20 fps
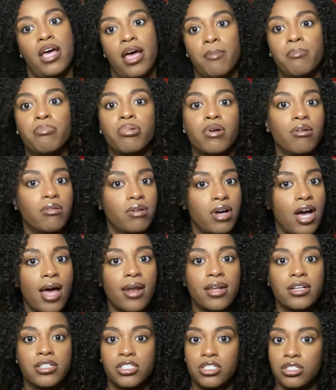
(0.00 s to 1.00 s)
broke
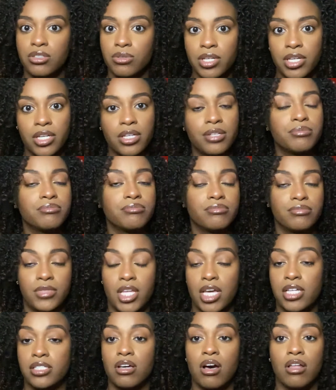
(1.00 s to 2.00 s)
college student,
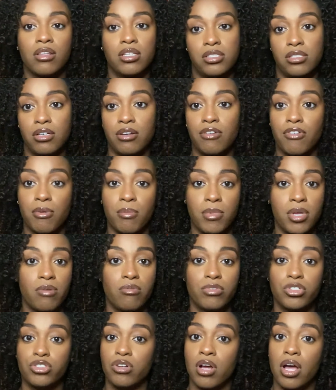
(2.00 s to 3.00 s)
that's all it took for me
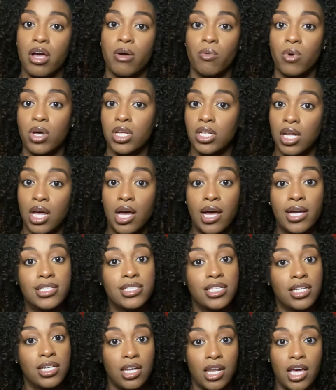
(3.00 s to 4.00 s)
was trying one line,
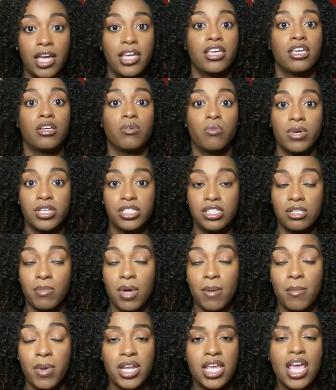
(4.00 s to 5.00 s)
didn't like it, wasting my
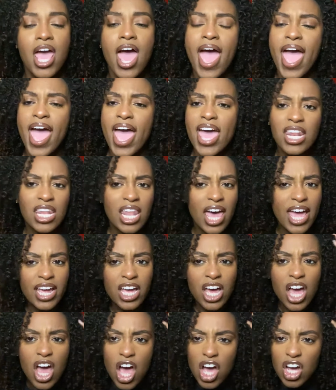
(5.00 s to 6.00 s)
money. And like
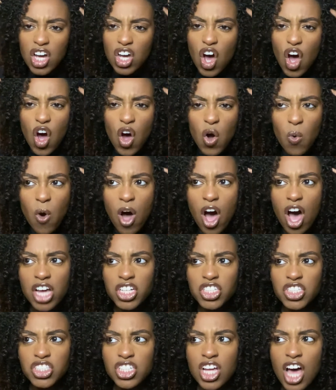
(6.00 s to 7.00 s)

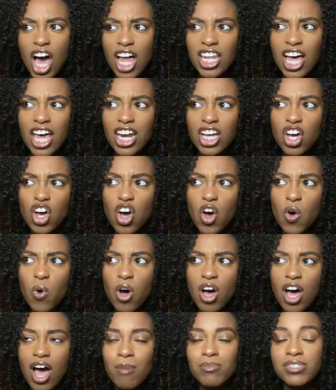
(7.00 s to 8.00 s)
co-wash, a lot of
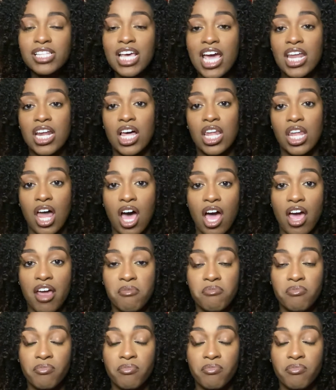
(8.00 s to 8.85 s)
co-wash, I'm saying a lot.